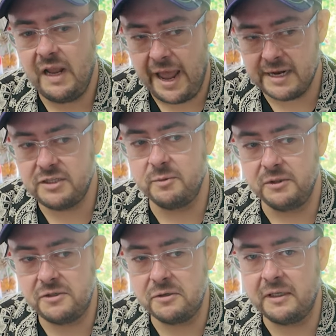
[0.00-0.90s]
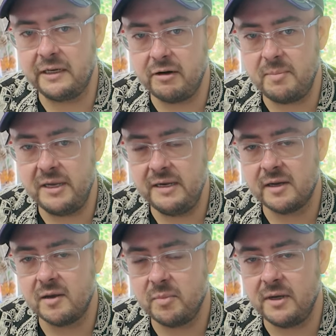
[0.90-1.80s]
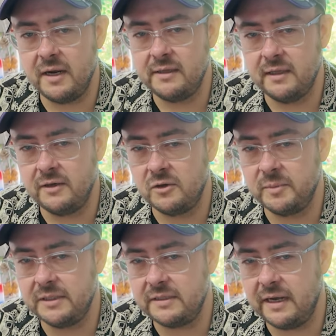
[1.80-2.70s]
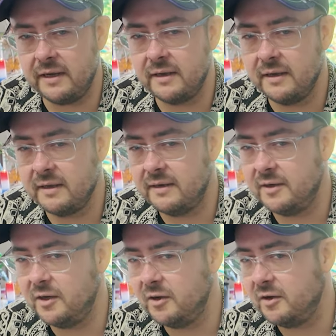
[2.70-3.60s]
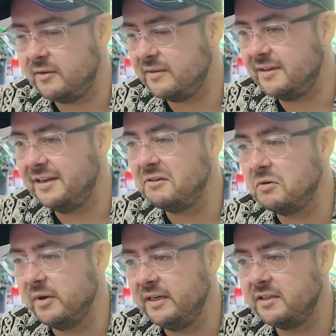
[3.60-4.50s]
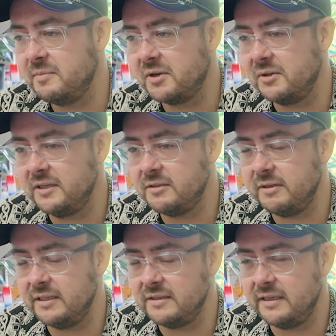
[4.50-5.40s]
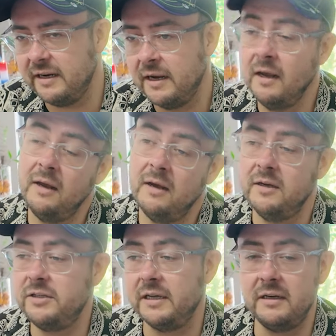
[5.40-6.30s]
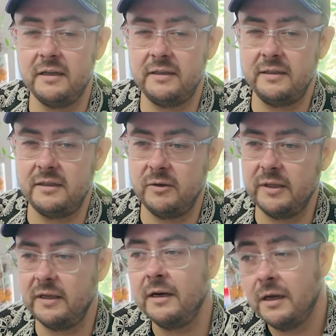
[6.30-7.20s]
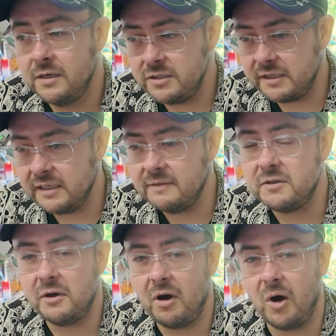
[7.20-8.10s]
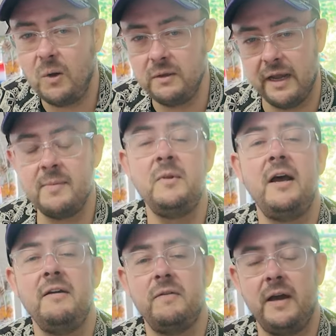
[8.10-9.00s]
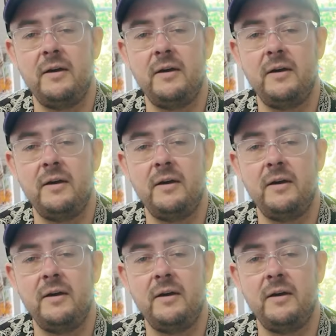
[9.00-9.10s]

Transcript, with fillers: actual tutelary being behind the Lenormand deck. Uh, if you read typical history, they'll say she had nothing to do with it. She lived her whole damn life